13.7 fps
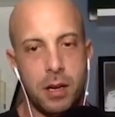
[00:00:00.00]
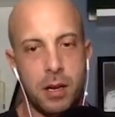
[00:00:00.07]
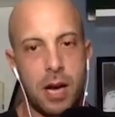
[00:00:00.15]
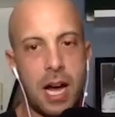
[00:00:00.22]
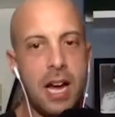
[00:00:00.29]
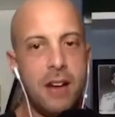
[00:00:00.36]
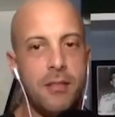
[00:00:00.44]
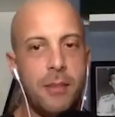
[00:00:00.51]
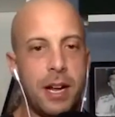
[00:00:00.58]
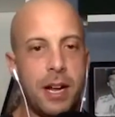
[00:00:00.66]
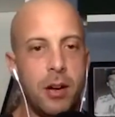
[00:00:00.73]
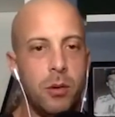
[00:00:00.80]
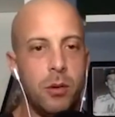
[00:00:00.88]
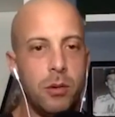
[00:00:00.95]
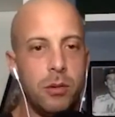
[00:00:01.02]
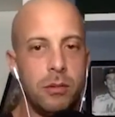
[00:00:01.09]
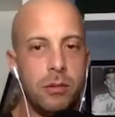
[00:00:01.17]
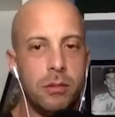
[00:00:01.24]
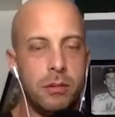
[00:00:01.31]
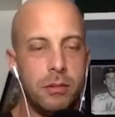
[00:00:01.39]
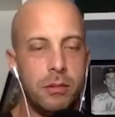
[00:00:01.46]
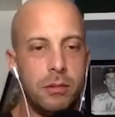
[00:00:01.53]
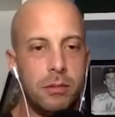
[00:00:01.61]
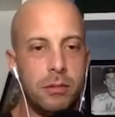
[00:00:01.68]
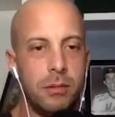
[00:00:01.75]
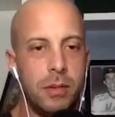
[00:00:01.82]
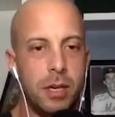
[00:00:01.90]
I have my own
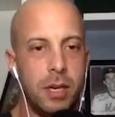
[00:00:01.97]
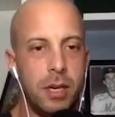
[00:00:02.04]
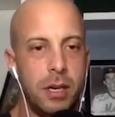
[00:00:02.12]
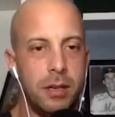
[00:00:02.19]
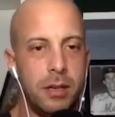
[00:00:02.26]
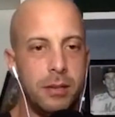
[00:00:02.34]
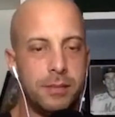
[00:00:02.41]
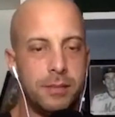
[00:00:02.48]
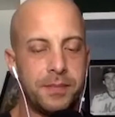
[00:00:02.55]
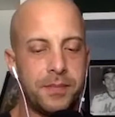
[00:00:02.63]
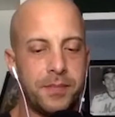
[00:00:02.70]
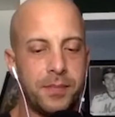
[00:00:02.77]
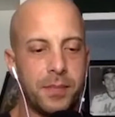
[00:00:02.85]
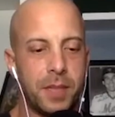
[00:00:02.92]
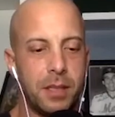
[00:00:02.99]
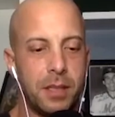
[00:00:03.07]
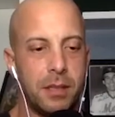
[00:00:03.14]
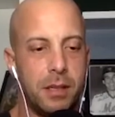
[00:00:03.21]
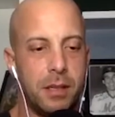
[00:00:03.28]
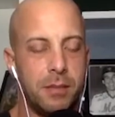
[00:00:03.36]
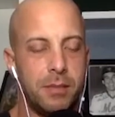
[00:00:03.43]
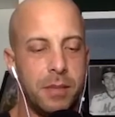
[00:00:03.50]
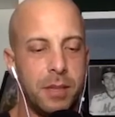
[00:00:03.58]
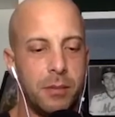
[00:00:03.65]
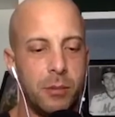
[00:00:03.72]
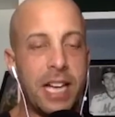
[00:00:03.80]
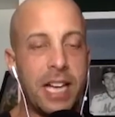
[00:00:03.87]
uh, uh,
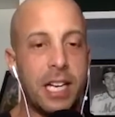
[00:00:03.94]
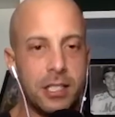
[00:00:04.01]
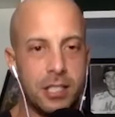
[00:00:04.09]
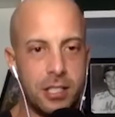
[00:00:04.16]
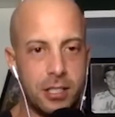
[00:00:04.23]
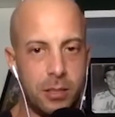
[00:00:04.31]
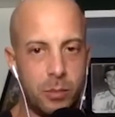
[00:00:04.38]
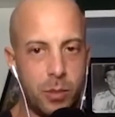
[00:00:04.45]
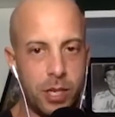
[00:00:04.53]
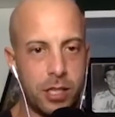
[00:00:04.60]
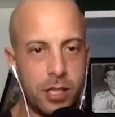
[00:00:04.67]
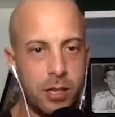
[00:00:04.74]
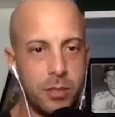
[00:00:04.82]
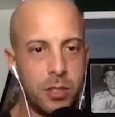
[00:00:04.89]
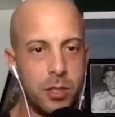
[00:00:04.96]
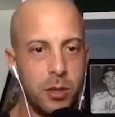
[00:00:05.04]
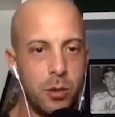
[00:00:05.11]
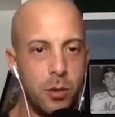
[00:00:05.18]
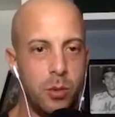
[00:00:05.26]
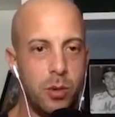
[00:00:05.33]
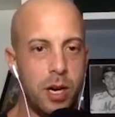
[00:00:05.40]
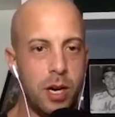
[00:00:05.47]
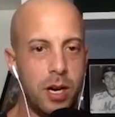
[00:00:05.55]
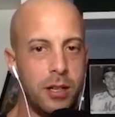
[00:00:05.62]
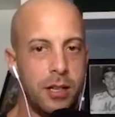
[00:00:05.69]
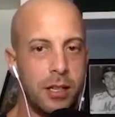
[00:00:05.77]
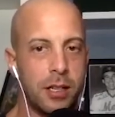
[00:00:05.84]
ranking system when it comes to
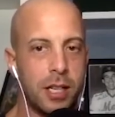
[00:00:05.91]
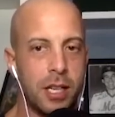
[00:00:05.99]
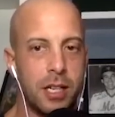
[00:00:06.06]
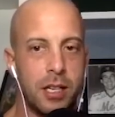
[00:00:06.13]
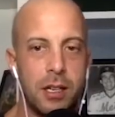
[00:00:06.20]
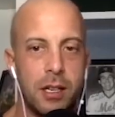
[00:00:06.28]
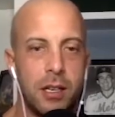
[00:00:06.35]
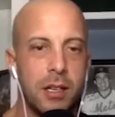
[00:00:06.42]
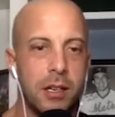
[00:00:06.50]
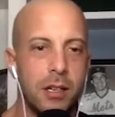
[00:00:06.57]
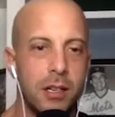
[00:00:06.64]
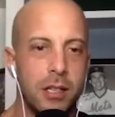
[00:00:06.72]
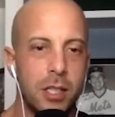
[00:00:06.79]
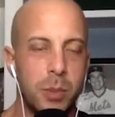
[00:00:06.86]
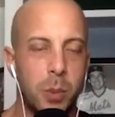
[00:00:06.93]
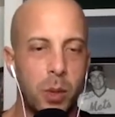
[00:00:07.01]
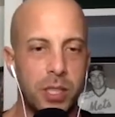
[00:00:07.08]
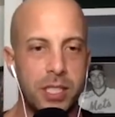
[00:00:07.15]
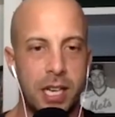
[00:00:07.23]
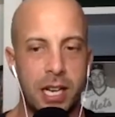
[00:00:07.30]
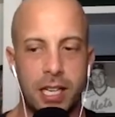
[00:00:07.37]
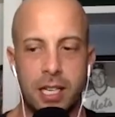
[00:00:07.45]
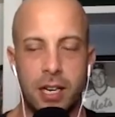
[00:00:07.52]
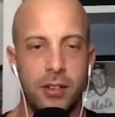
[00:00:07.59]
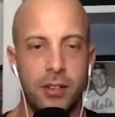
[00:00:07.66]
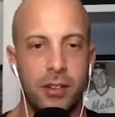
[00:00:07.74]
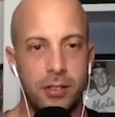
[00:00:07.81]
uh, the sports that I
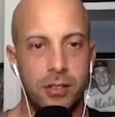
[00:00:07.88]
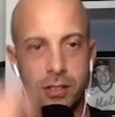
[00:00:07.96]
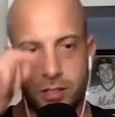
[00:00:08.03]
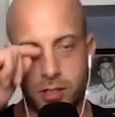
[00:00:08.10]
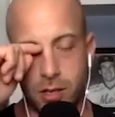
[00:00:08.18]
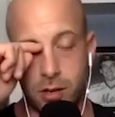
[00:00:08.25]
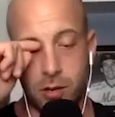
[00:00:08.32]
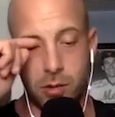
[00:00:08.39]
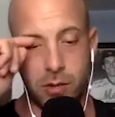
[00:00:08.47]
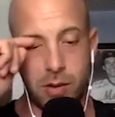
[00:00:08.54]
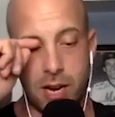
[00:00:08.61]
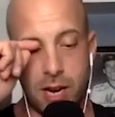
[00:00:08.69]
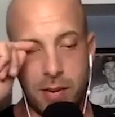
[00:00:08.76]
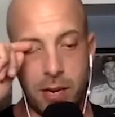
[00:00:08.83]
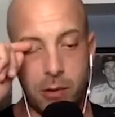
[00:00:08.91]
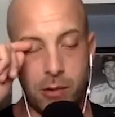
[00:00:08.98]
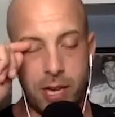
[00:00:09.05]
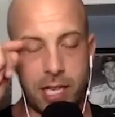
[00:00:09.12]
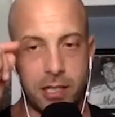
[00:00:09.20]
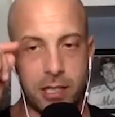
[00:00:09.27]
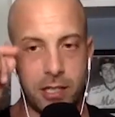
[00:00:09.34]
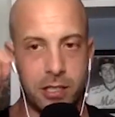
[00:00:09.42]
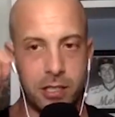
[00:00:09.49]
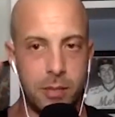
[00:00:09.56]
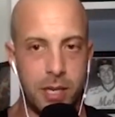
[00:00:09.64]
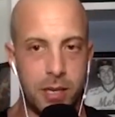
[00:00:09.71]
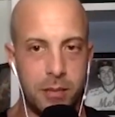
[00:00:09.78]
cover. So I have my own ranking
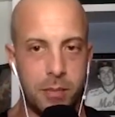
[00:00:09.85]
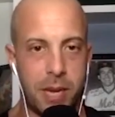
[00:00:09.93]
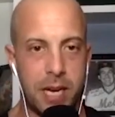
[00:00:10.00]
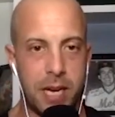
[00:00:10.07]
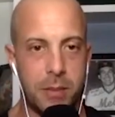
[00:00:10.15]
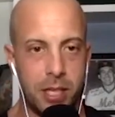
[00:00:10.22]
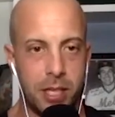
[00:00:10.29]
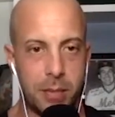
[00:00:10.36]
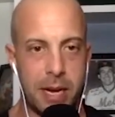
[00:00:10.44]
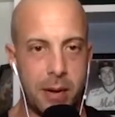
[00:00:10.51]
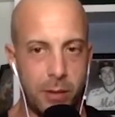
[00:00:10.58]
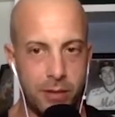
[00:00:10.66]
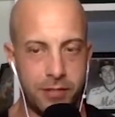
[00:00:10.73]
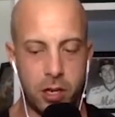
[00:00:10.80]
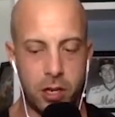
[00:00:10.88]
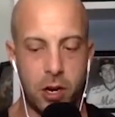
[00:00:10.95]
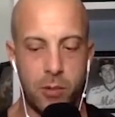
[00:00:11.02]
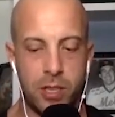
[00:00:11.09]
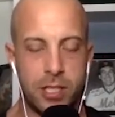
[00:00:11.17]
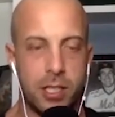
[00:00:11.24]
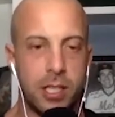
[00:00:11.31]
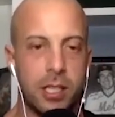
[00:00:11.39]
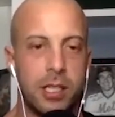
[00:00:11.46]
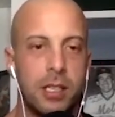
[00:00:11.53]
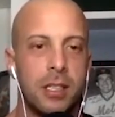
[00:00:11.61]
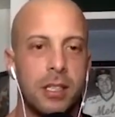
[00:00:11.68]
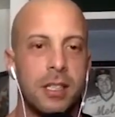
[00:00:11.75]
system in bodybuilding, powerlifting, arm wrestling,
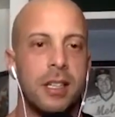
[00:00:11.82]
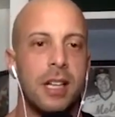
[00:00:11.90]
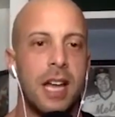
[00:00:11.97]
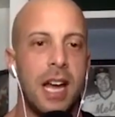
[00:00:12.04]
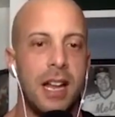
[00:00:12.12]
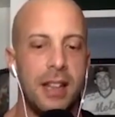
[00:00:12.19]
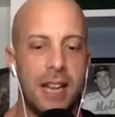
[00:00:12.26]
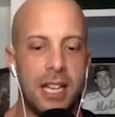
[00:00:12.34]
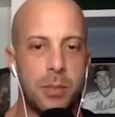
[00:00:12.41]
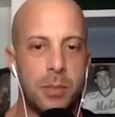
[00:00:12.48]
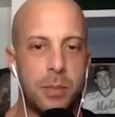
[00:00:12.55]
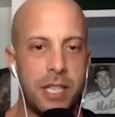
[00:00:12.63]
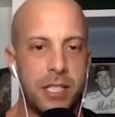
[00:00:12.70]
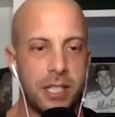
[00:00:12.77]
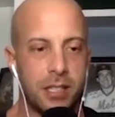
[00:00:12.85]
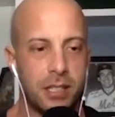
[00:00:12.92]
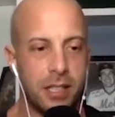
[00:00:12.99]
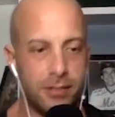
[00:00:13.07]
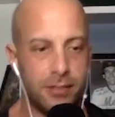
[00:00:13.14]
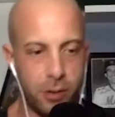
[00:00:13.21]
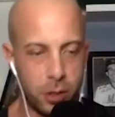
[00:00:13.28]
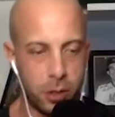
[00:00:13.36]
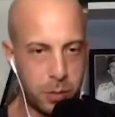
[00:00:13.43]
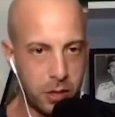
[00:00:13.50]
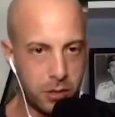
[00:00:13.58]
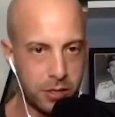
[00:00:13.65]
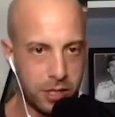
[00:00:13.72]
and mm. that's basically the first
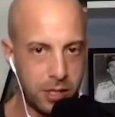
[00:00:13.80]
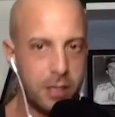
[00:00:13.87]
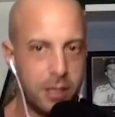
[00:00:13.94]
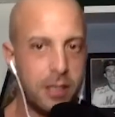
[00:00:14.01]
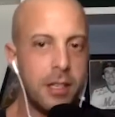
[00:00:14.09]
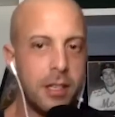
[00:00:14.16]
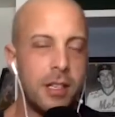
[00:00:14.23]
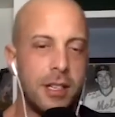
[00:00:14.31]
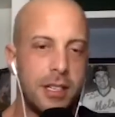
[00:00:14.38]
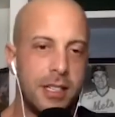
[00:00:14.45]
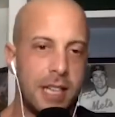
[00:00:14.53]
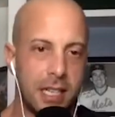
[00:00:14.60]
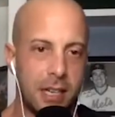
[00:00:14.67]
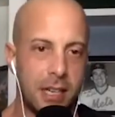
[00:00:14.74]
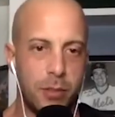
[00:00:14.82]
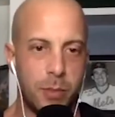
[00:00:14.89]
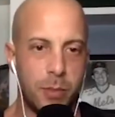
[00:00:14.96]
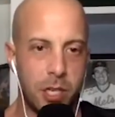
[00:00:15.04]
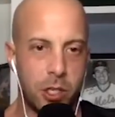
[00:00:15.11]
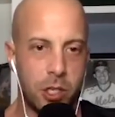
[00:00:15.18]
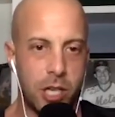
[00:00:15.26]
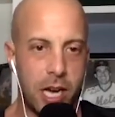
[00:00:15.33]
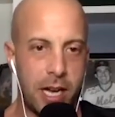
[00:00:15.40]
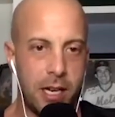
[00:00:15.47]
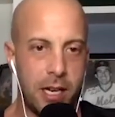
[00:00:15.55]
person that gives me a shot